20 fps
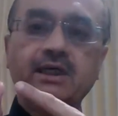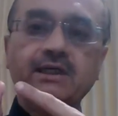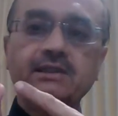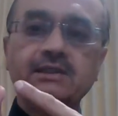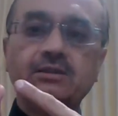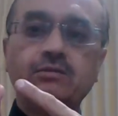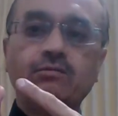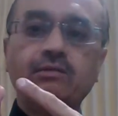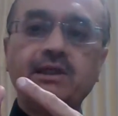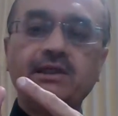
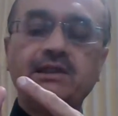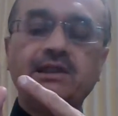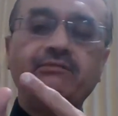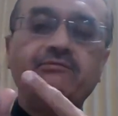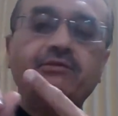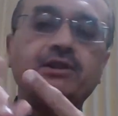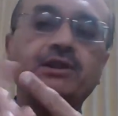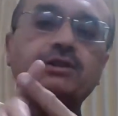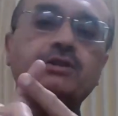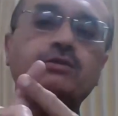that's the only
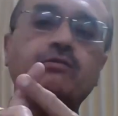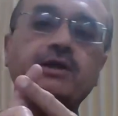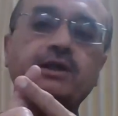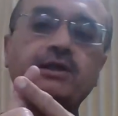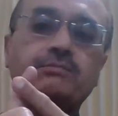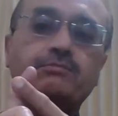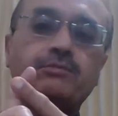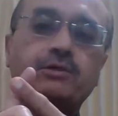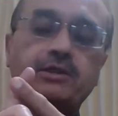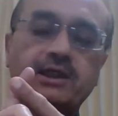thing which is
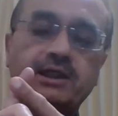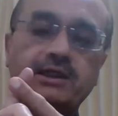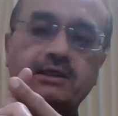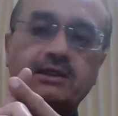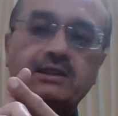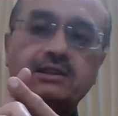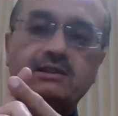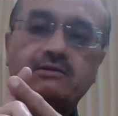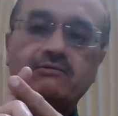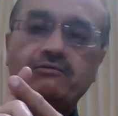going to
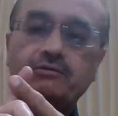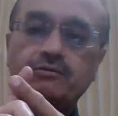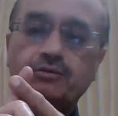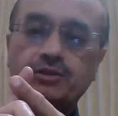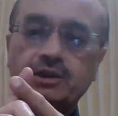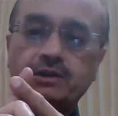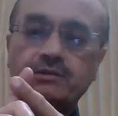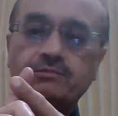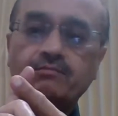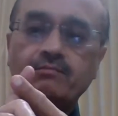protect us in the
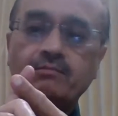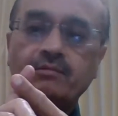future.